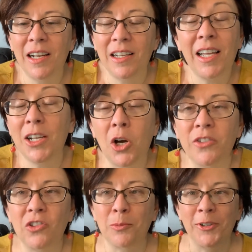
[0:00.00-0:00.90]
It
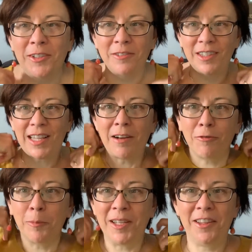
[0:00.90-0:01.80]
causes more than that
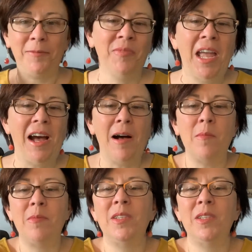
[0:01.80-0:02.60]
for me though.